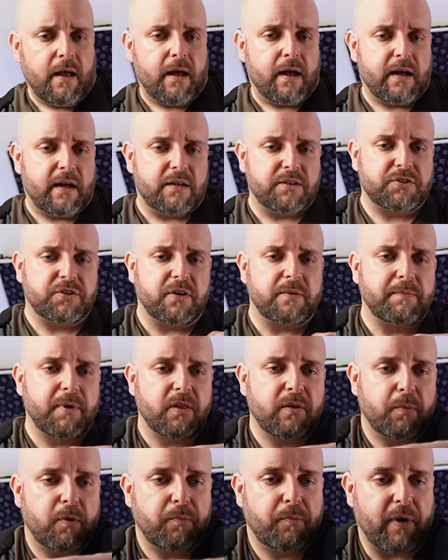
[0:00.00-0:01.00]
uh, certain
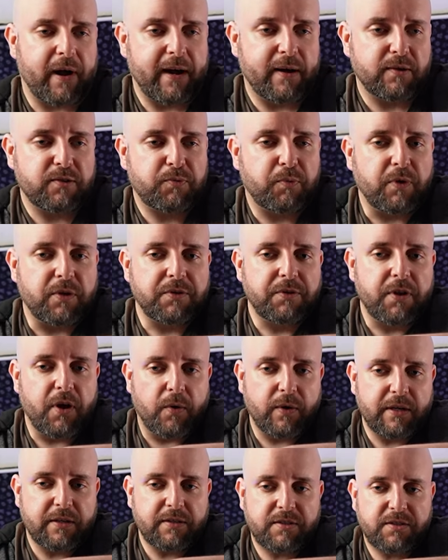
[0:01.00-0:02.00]
motherboard BIOS will
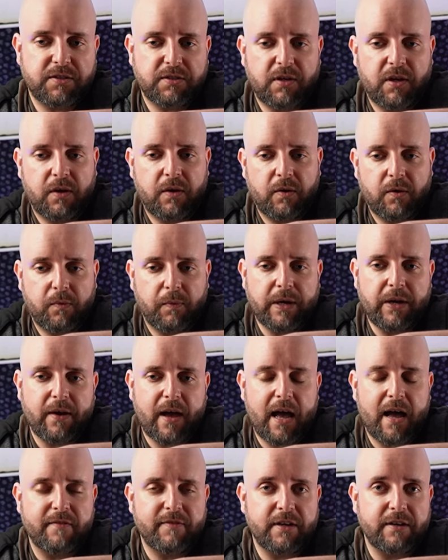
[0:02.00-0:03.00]
notice when you
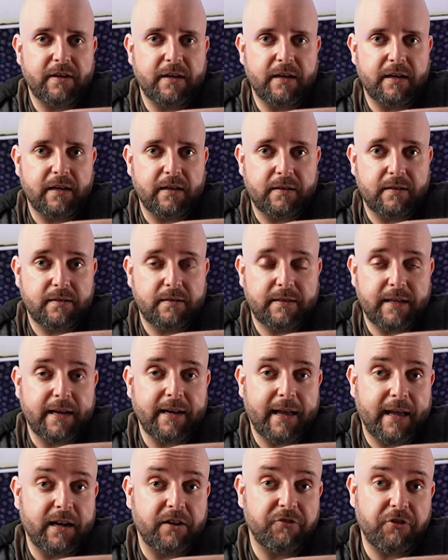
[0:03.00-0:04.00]
have a, a
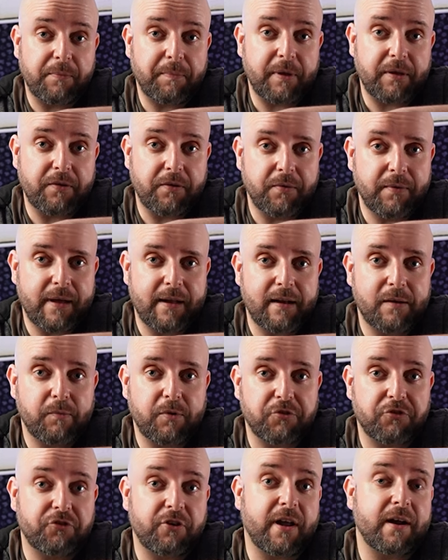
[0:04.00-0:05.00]
dedicated GPU and it
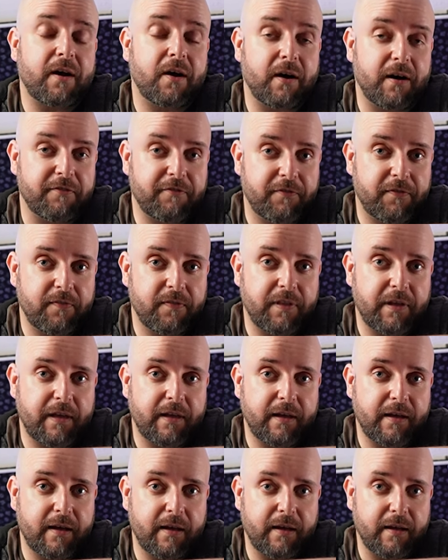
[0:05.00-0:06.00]
will shut off
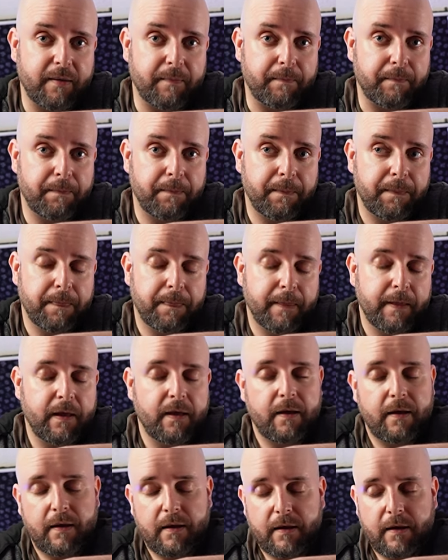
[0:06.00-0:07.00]
the uh,
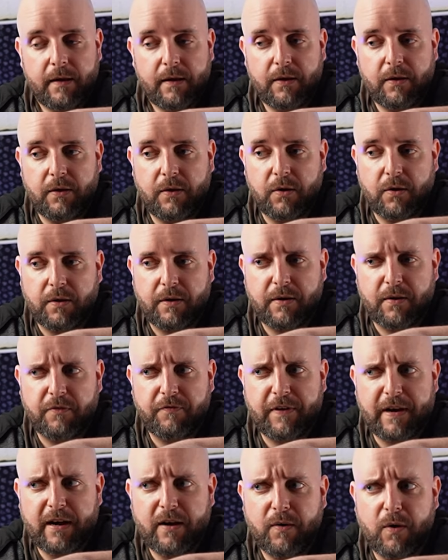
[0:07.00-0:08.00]
your, your
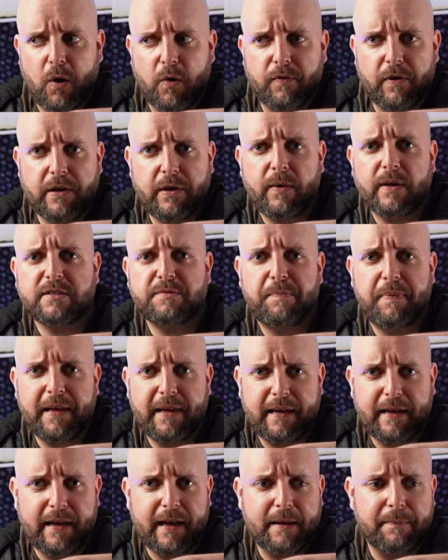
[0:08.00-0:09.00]
video over
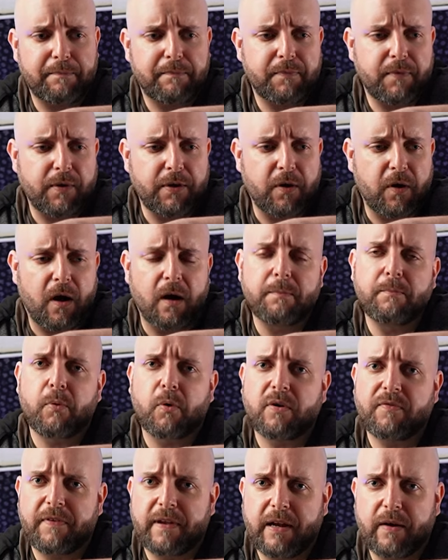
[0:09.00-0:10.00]
USB and your
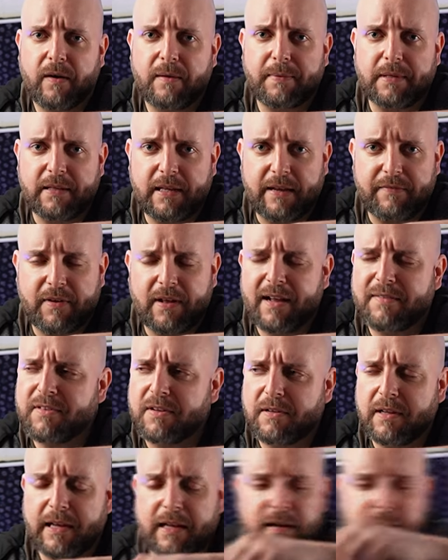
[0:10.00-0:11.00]
onboard video, I believe. I'll have to look